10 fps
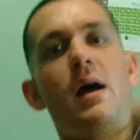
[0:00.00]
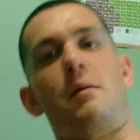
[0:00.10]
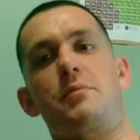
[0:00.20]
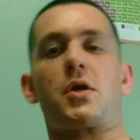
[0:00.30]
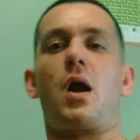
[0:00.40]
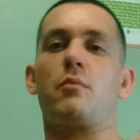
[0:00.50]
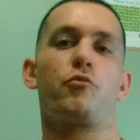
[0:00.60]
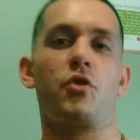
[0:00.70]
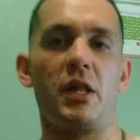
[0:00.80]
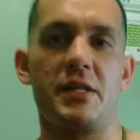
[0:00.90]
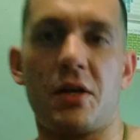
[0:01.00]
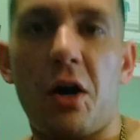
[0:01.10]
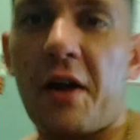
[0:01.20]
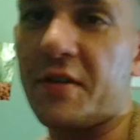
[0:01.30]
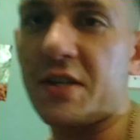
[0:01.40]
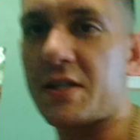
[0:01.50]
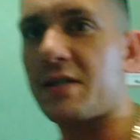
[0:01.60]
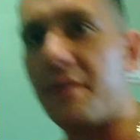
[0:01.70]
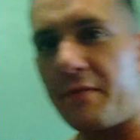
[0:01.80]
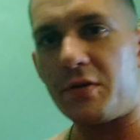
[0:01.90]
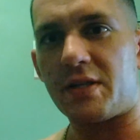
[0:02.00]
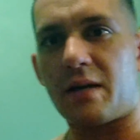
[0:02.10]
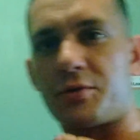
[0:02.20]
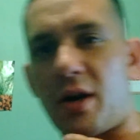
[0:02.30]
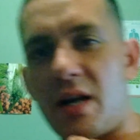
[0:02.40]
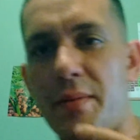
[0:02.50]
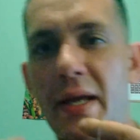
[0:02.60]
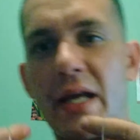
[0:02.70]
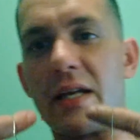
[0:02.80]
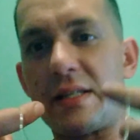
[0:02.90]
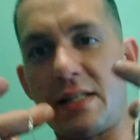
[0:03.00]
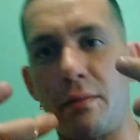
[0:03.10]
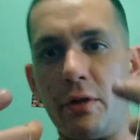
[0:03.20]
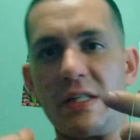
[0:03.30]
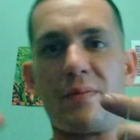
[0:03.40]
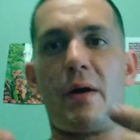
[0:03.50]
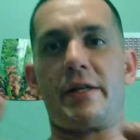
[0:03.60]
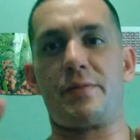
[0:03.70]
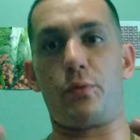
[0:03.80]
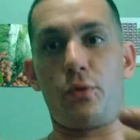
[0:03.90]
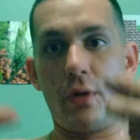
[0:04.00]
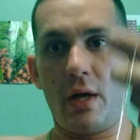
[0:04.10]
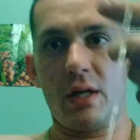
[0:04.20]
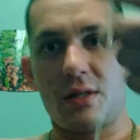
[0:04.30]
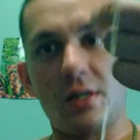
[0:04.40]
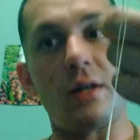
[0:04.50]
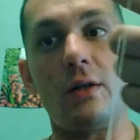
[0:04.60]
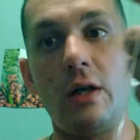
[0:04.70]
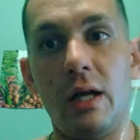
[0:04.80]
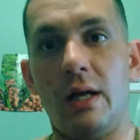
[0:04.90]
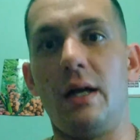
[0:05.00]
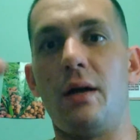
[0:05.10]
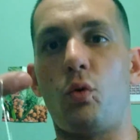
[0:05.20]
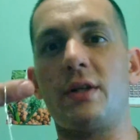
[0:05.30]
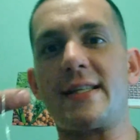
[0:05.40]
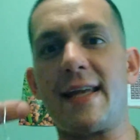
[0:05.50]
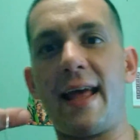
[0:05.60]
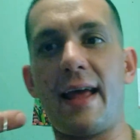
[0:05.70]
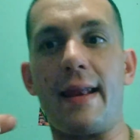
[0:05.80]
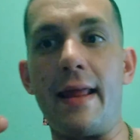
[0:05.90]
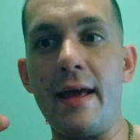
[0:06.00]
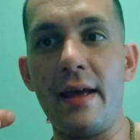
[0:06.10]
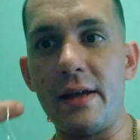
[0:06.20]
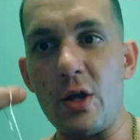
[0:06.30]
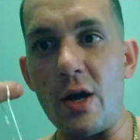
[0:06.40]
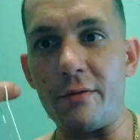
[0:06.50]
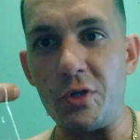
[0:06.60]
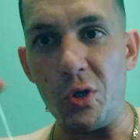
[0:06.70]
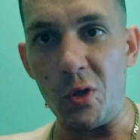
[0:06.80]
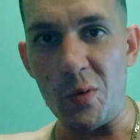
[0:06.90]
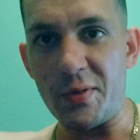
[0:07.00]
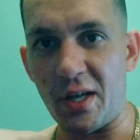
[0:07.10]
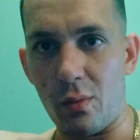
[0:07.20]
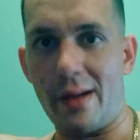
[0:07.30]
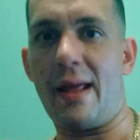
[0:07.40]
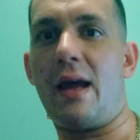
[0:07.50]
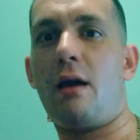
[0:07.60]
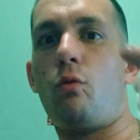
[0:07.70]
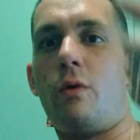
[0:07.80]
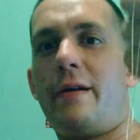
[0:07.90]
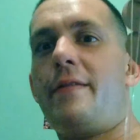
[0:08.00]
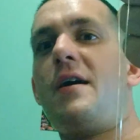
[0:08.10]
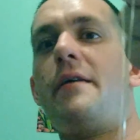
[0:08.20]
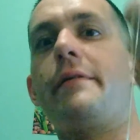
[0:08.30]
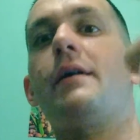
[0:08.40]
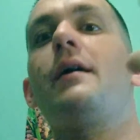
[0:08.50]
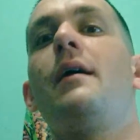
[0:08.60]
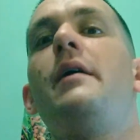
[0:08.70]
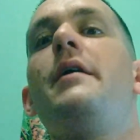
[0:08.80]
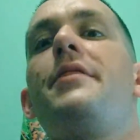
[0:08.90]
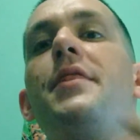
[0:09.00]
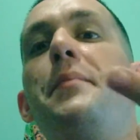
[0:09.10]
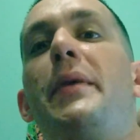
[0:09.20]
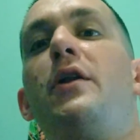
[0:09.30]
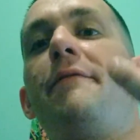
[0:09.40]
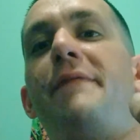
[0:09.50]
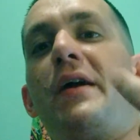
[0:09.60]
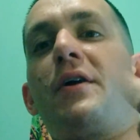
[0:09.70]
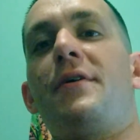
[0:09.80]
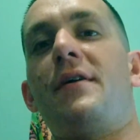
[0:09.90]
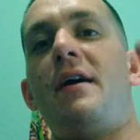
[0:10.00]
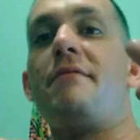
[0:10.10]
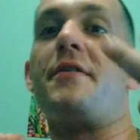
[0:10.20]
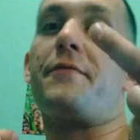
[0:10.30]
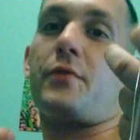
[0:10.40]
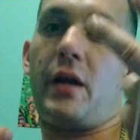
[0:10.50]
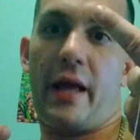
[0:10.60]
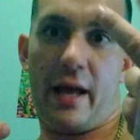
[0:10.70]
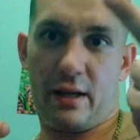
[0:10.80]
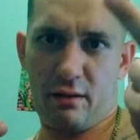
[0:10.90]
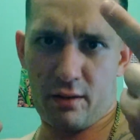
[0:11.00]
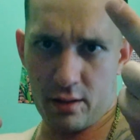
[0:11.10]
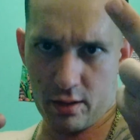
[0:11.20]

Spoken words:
I'm really sorry if this is confusing. I'm trying to make it as simple as possible. So, once again, you have 2 loops on one hand, 1 on the other. The middle finger of the free hand,